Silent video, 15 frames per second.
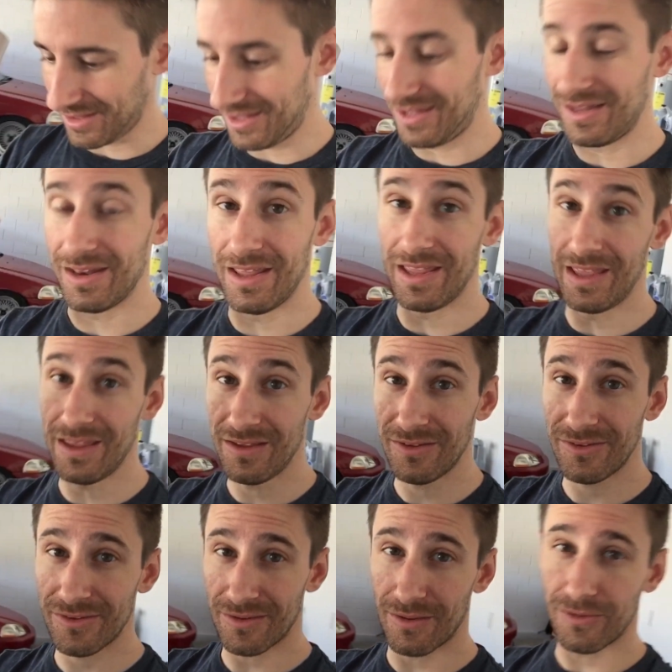It
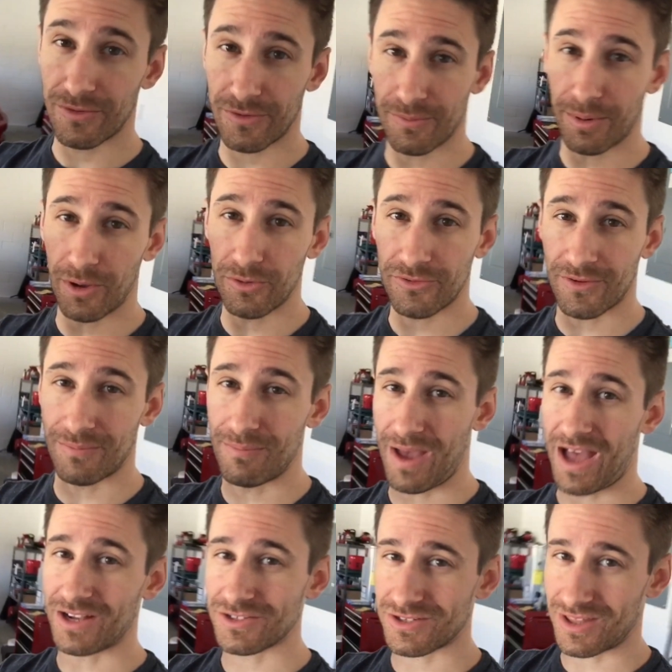is supposed to
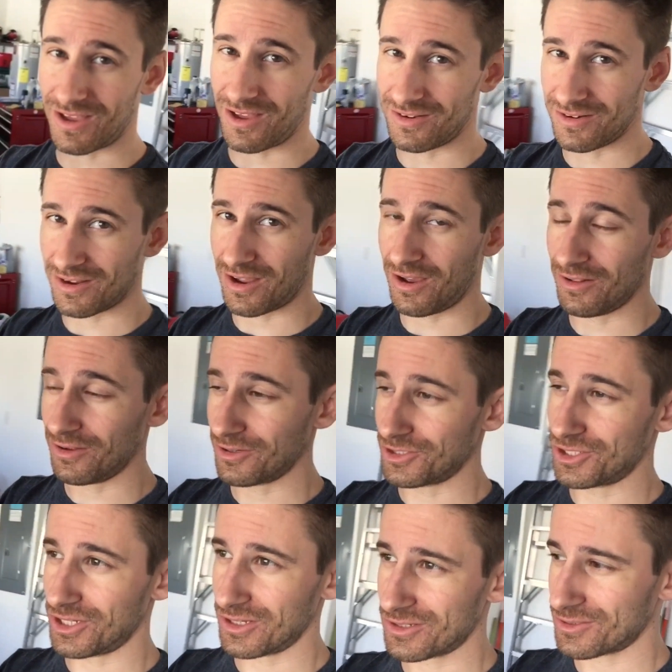match the Honda color
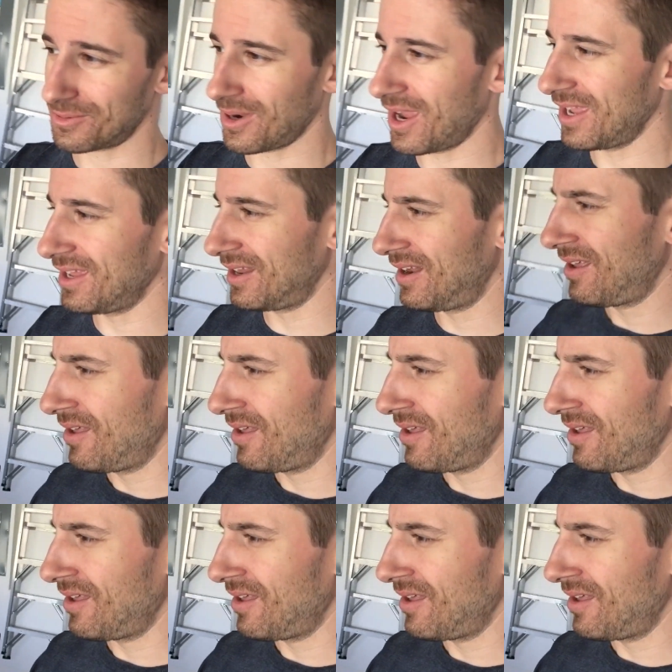just right.